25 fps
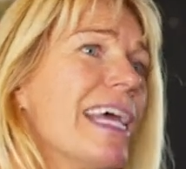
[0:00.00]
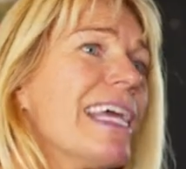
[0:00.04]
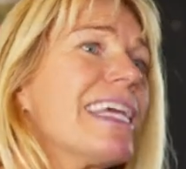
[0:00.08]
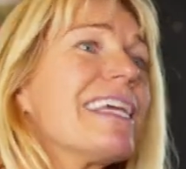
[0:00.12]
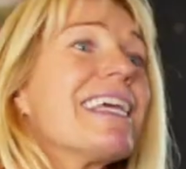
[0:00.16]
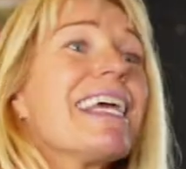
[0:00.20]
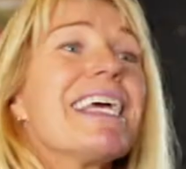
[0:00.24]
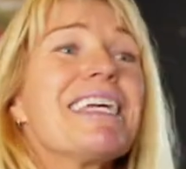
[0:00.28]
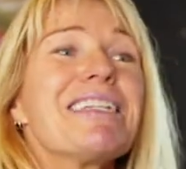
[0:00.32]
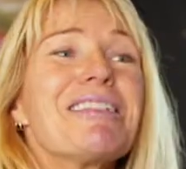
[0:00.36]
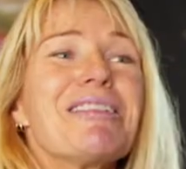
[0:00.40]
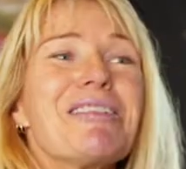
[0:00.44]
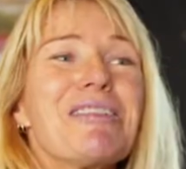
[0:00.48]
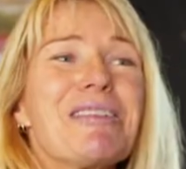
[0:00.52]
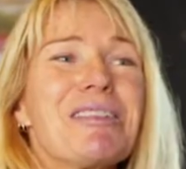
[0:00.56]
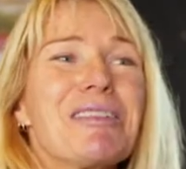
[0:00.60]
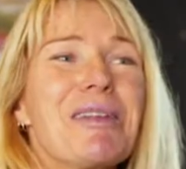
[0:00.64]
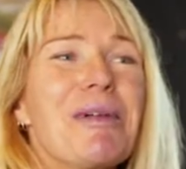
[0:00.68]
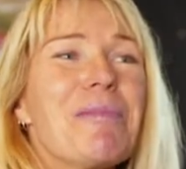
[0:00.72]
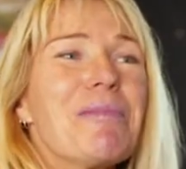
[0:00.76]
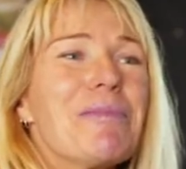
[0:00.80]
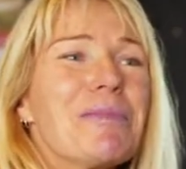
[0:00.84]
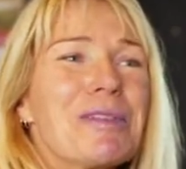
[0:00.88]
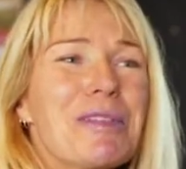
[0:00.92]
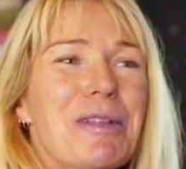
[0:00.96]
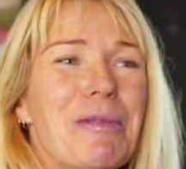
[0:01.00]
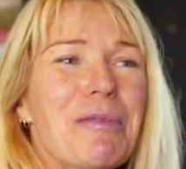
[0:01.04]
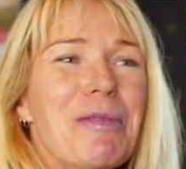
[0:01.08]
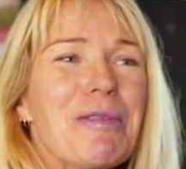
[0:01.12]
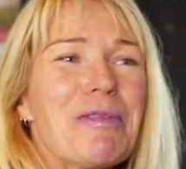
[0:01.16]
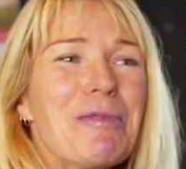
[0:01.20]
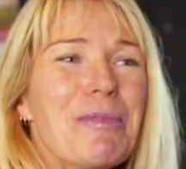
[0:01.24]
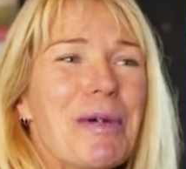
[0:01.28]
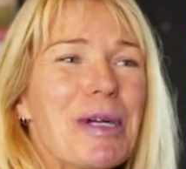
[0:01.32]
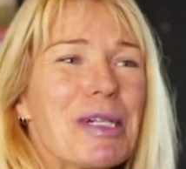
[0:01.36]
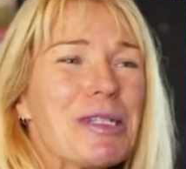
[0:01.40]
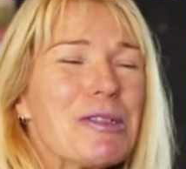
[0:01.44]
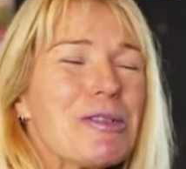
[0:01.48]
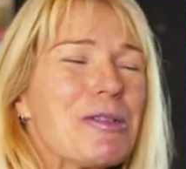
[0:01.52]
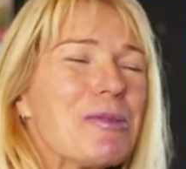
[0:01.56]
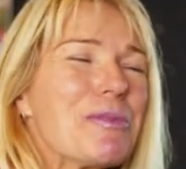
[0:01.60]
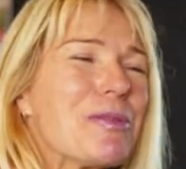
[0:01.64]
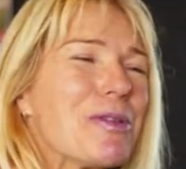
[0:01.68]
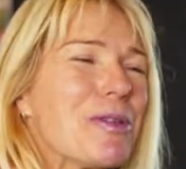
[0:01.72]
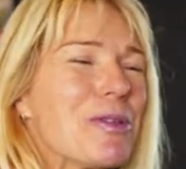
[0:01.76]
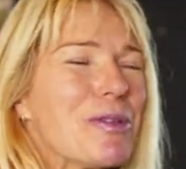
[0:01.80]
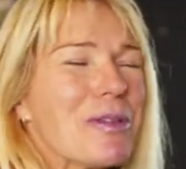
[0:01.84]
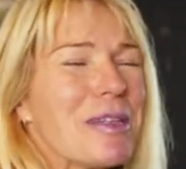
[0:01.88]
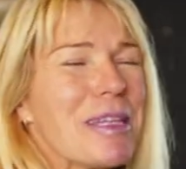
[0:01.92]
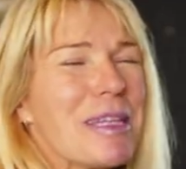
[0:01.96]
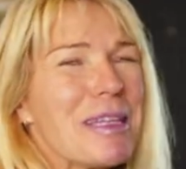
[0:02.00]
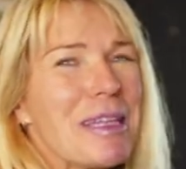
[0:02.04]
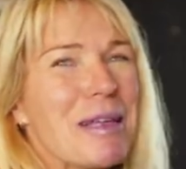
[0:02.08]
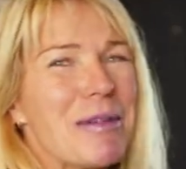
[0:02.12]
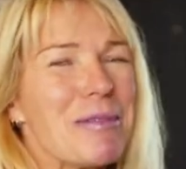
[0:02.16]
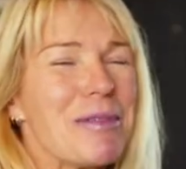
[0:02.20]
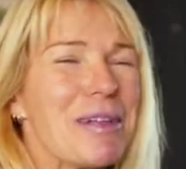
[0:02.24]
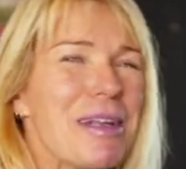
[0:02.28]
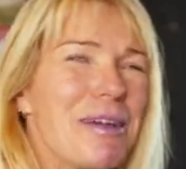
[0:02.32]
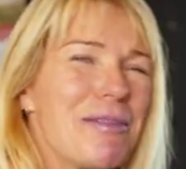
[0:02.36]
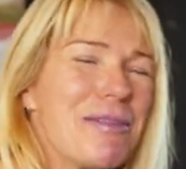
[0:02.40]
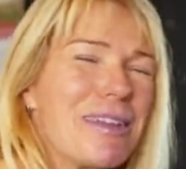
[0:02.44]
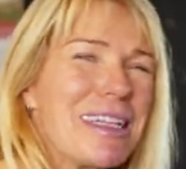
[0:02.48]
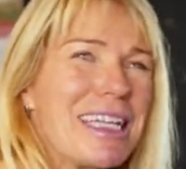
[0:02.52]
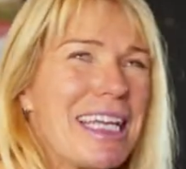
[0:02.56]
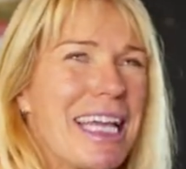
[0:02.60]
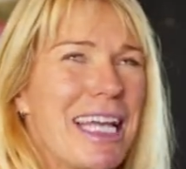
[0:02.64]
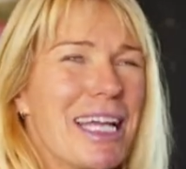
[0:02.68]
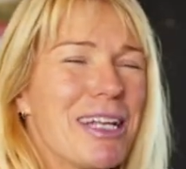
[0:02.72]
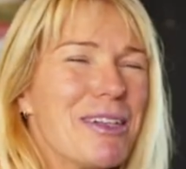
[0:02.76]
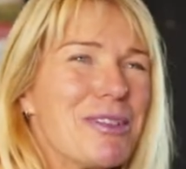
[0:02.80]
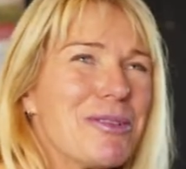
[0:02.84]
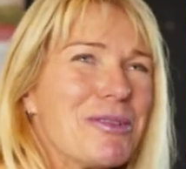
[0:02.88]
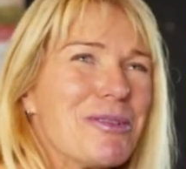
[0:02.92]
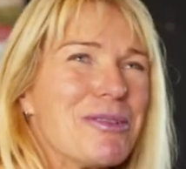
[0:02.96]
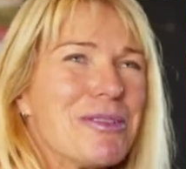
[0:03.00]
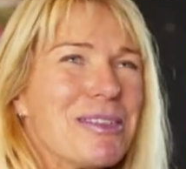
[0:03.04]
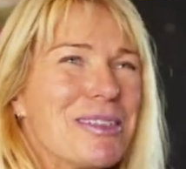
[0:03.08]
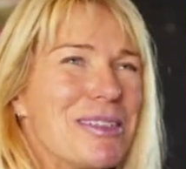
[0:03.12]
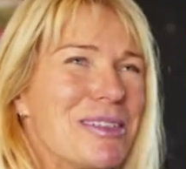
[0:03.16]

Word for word: Yes, some of my group thought that they would have the candles,